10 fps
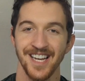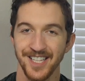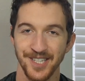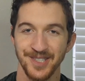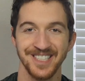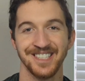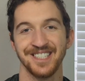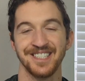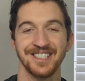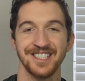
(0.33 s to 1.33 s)
Hello.
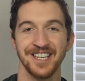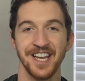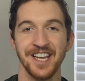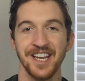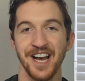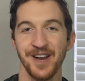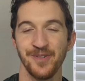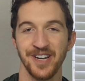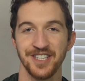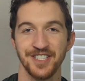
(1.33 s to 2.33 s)
Today I
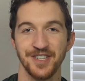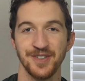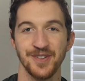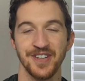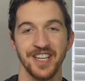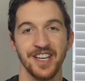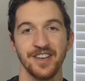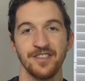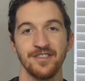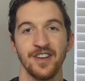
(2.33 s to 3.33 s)
wanted to
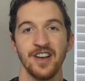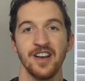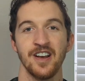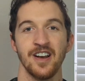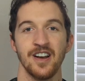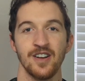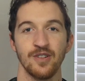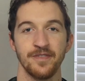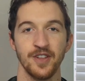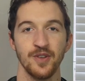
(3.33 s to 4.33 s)
give a
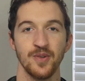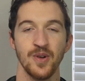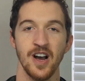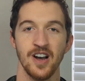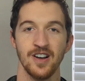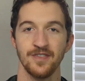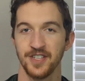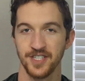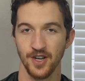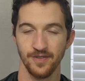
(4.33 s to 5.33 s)
review of the
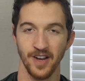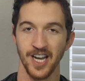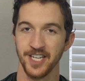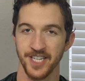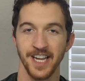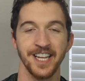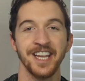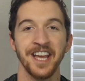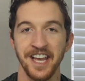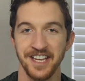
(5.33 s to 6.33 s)
SoFi
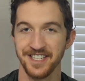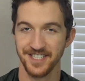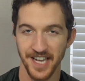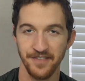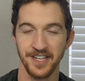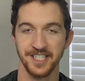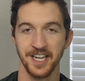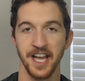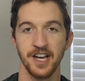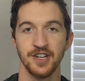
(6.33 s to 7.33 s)
checking and savings
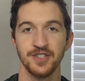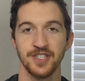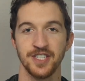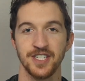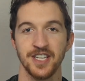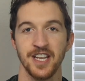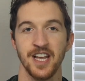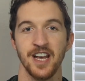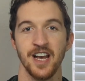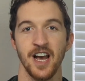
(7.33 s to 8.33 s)
accounts.
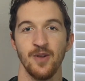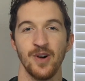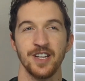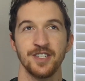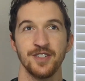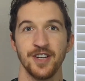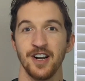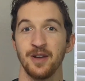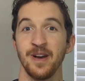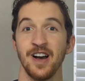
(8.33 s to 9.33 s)
I wanted to
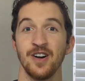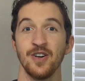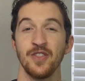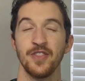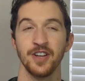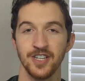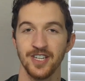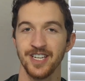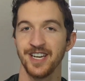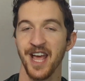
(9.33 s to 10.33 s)
talk about the
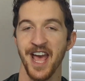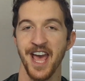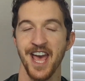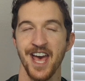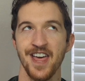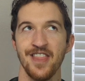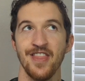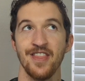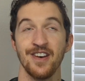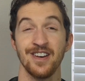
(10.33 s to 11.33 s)
good and
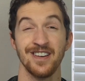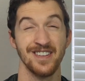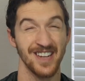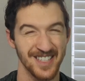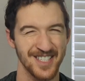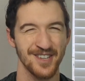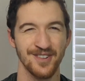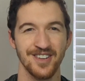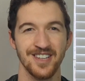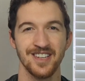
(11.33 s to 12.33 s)
the not so
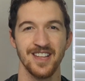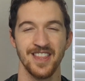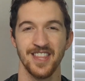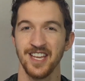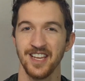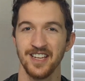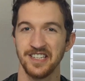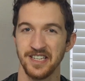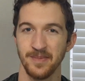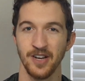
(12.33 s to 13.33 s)
good
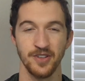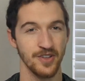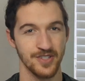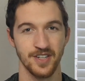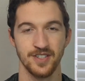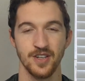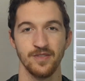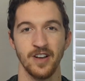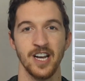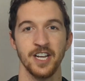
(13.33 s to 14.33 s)
things about using
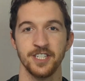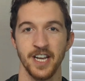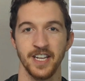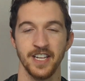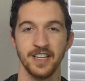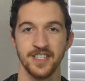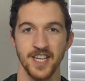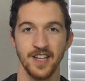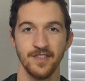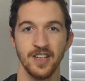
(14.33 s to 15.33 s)
SoFi checking and
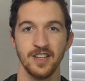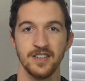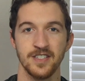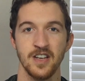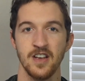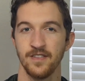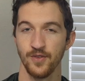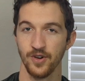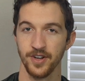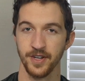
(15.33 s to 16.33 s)
savings
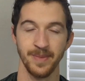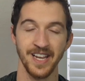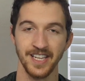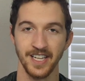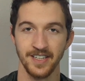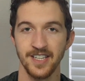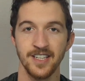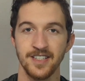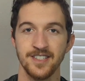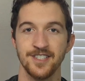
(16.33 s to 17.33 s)
for your banking
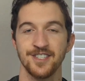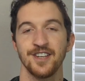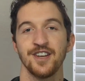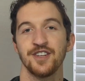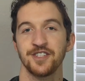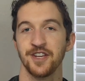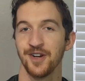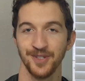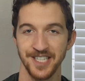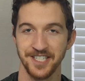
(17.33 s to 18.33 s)
needs.
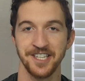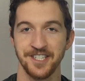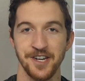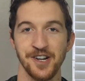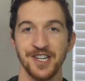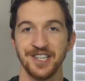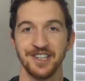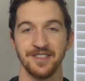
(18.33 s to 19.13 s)
So let's get started.